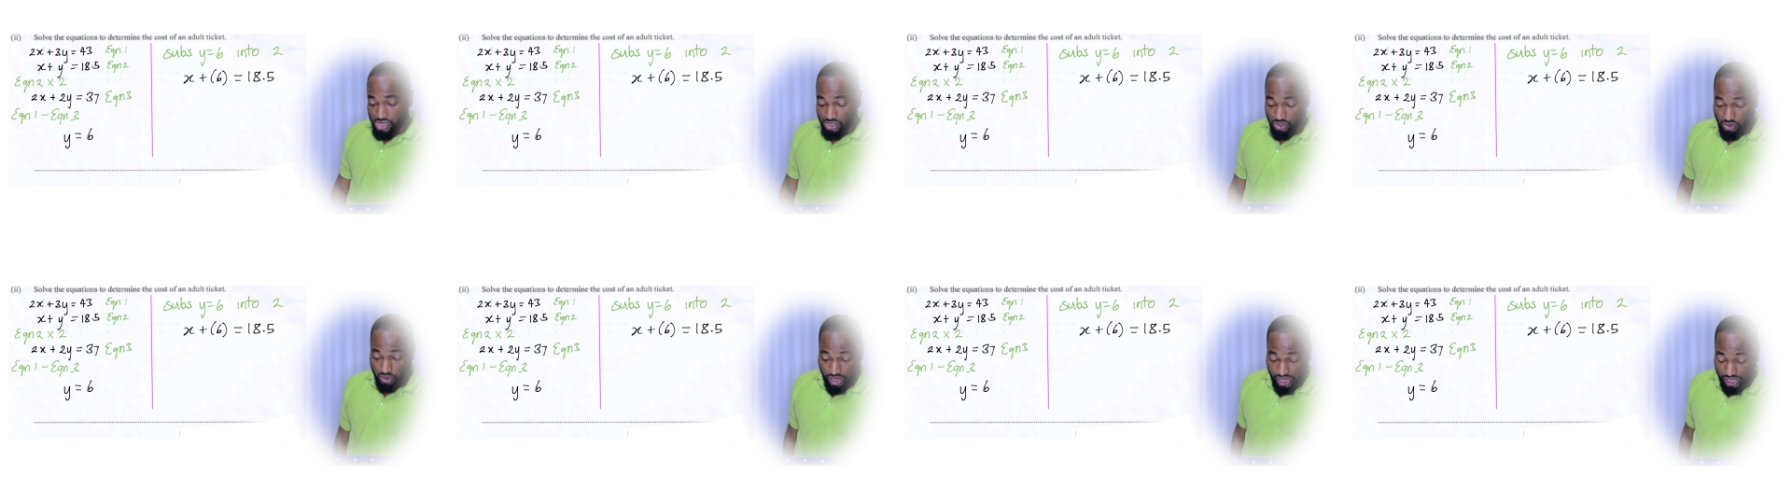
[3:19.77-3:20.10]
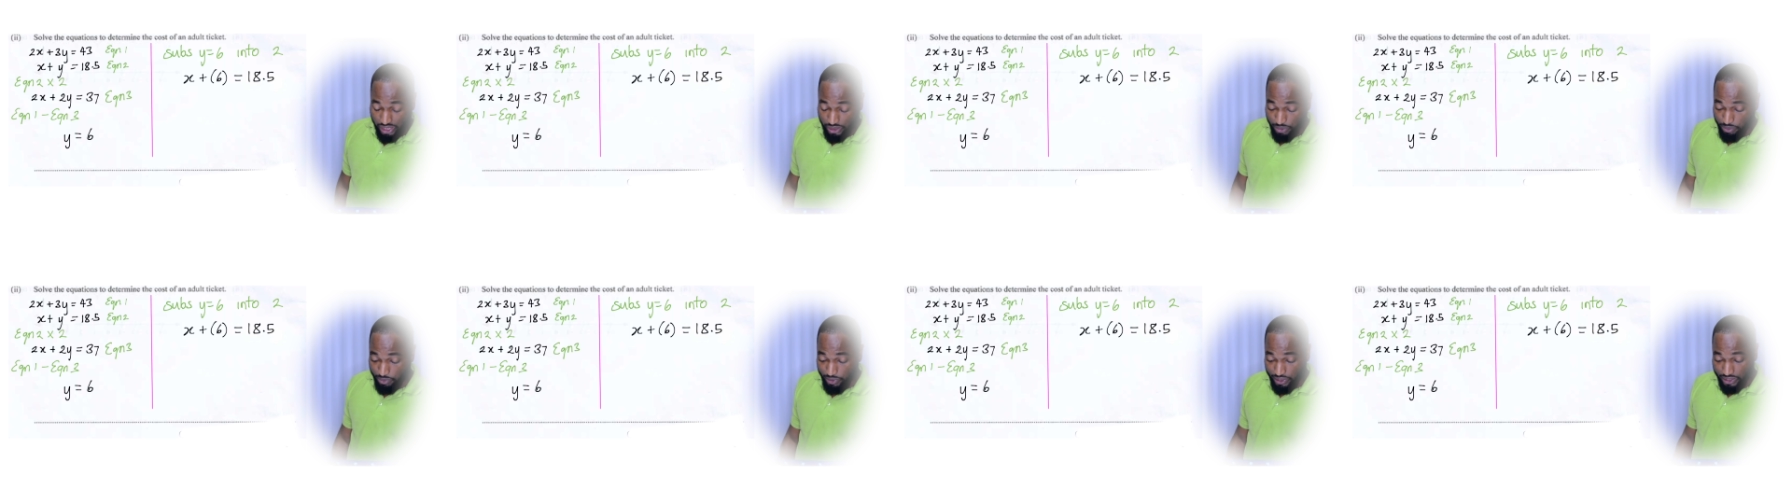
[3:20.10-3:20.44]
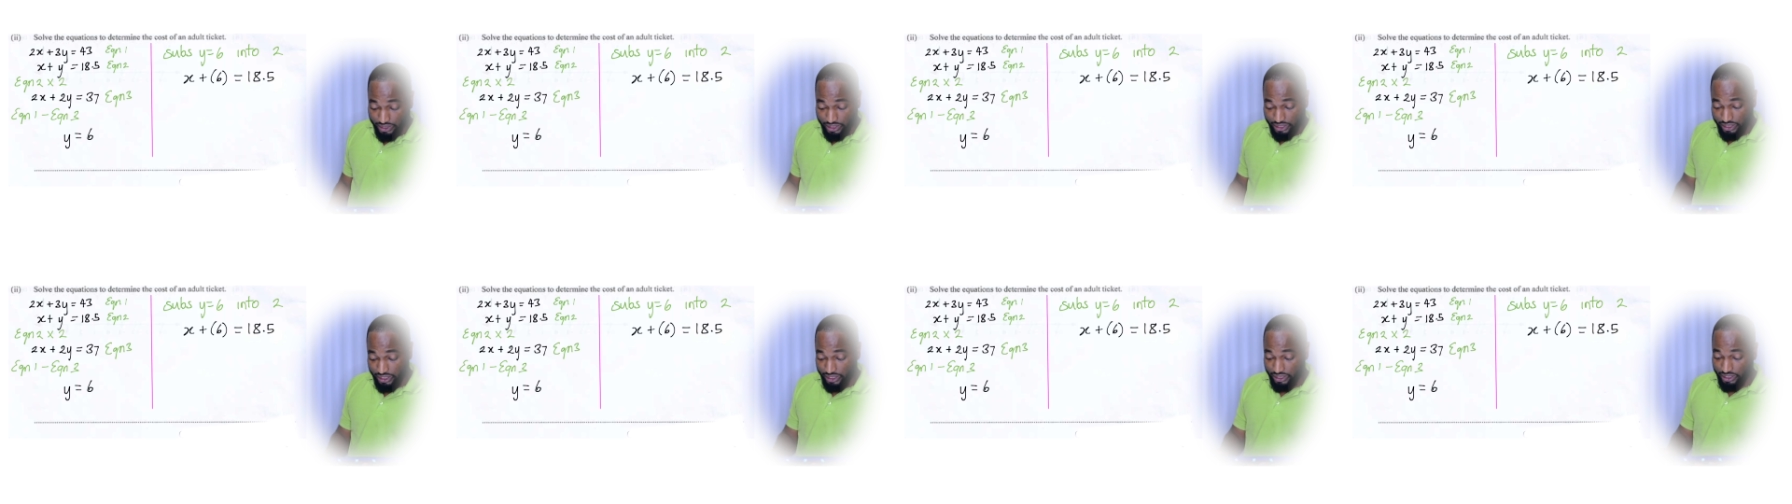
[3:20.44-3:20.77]
So x
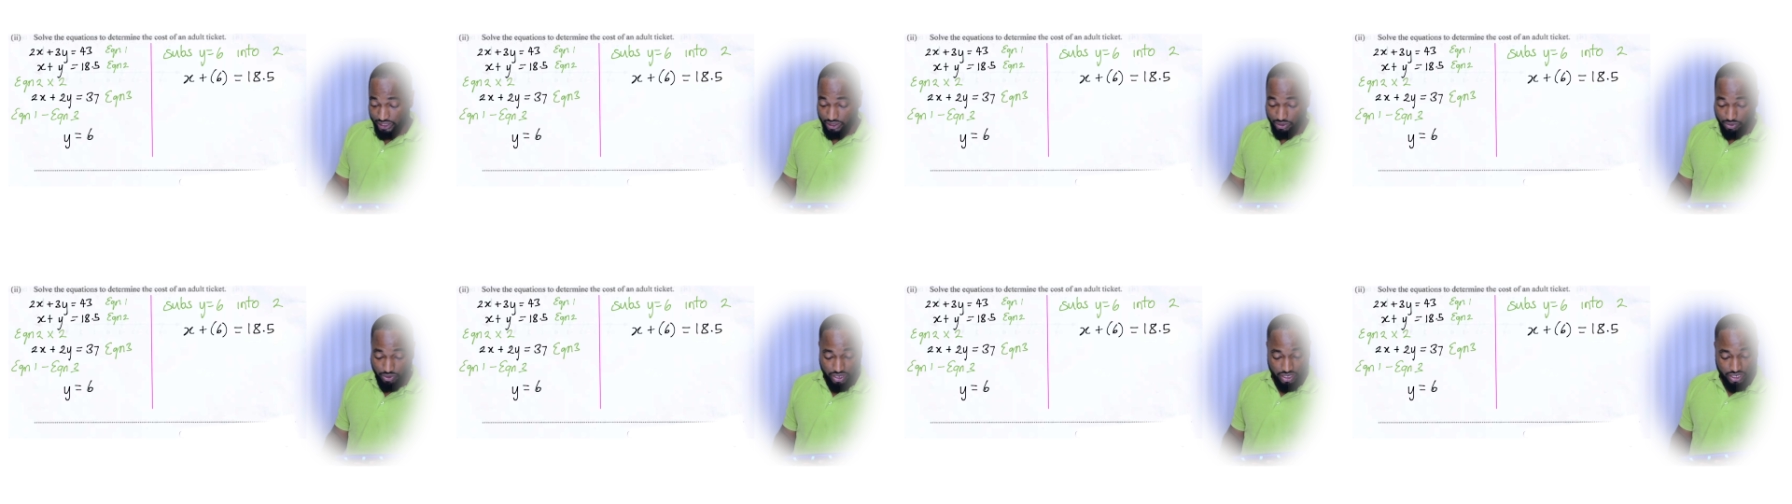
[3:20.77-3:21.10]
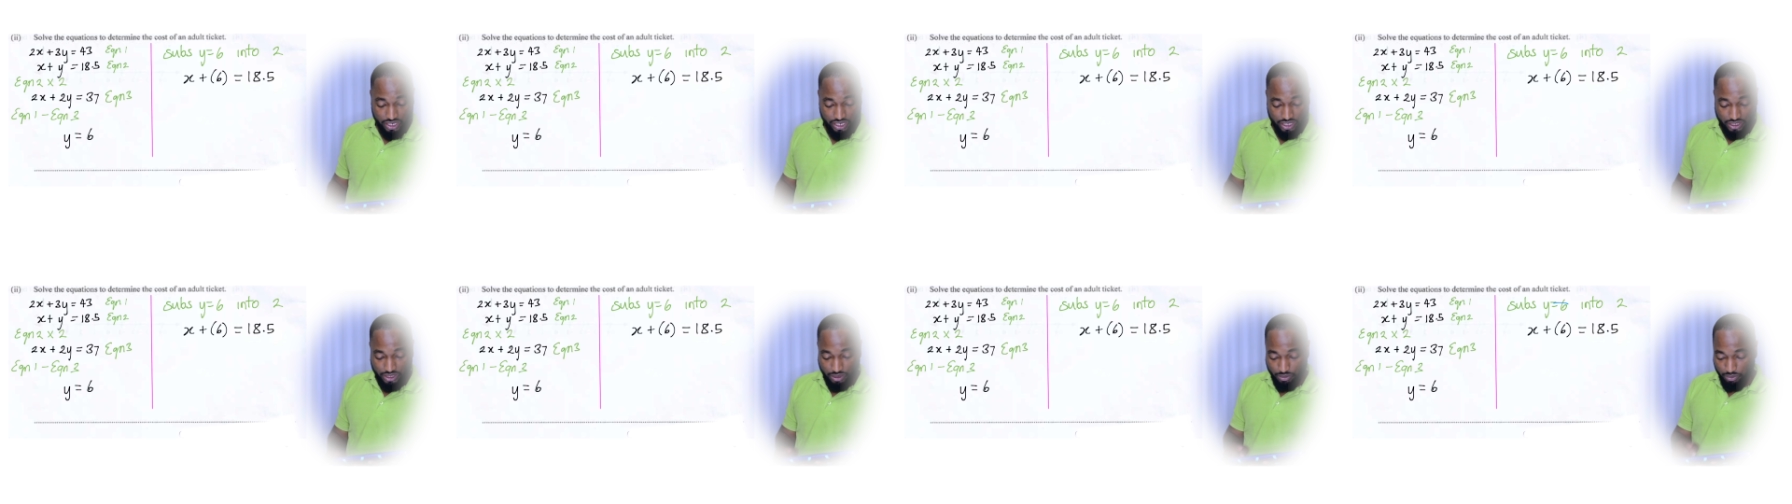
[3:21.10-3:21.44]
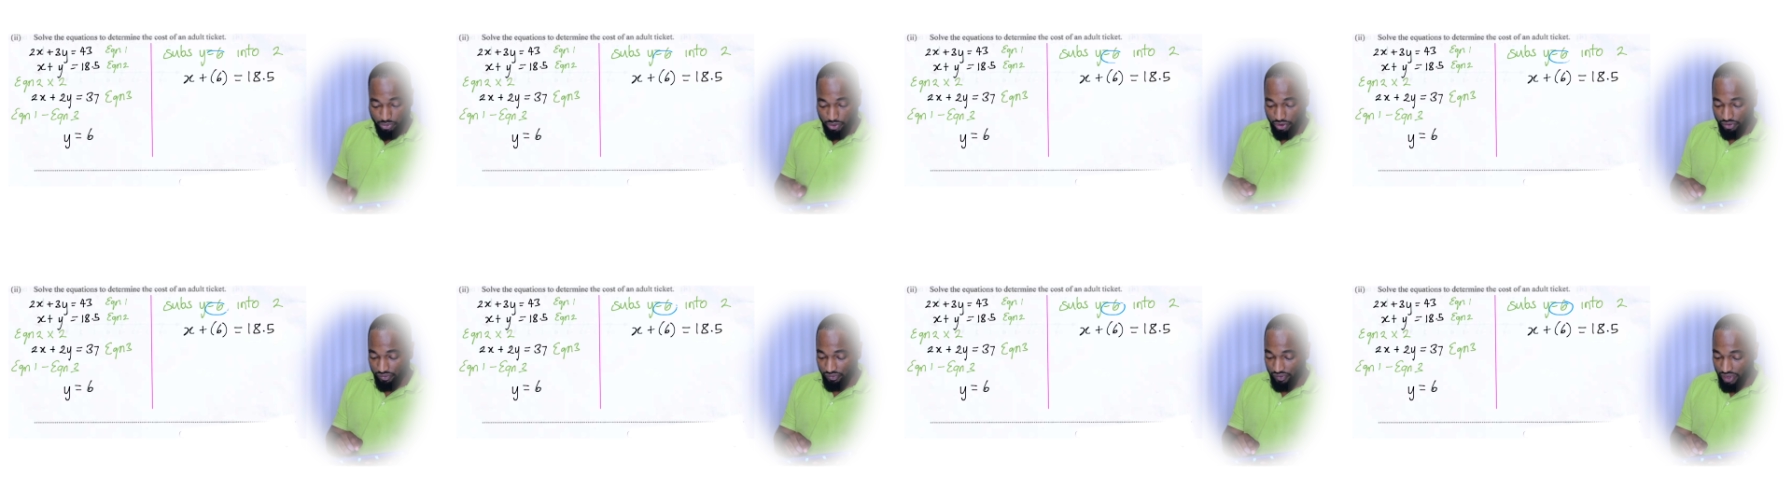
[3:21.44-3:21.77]
plus 6 equal
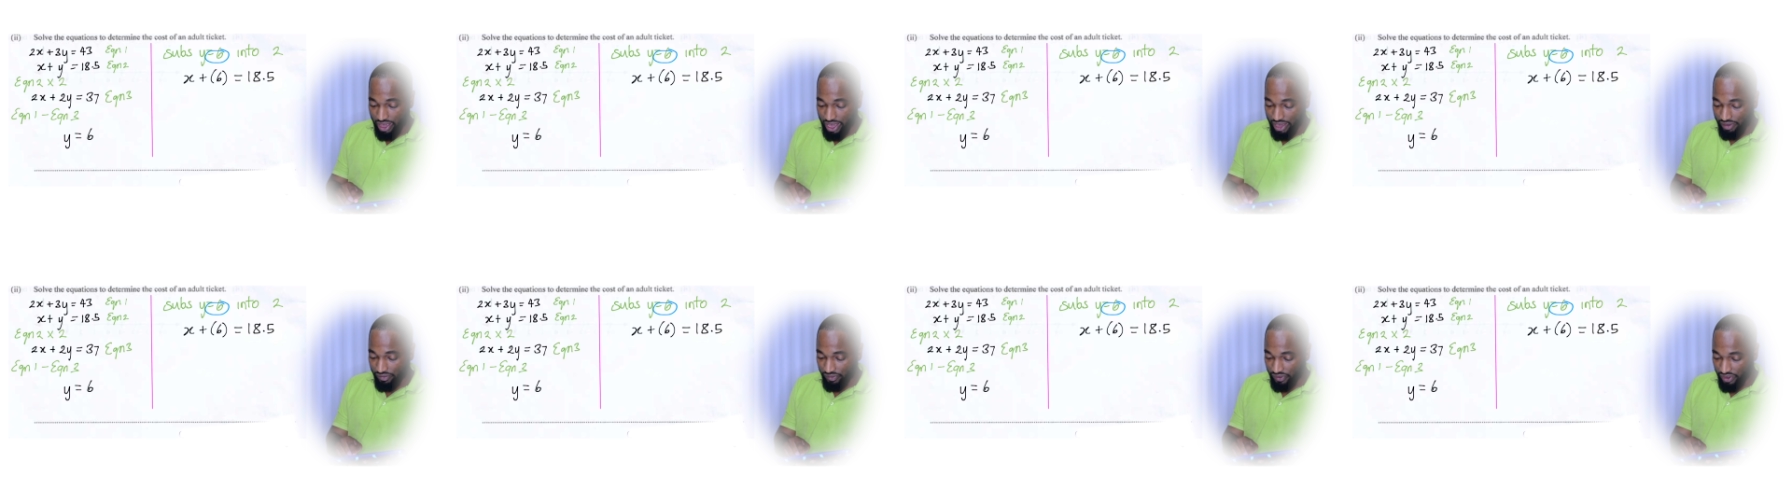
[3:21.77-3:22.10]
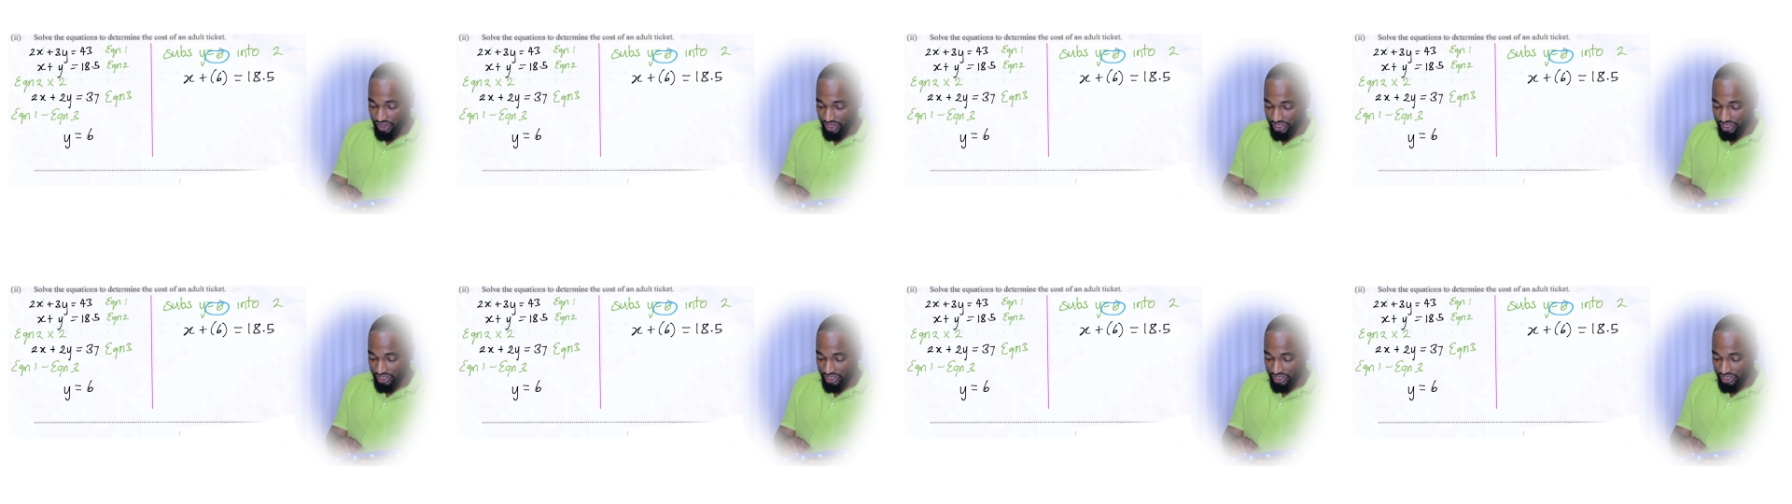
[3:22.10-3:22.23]
18.5.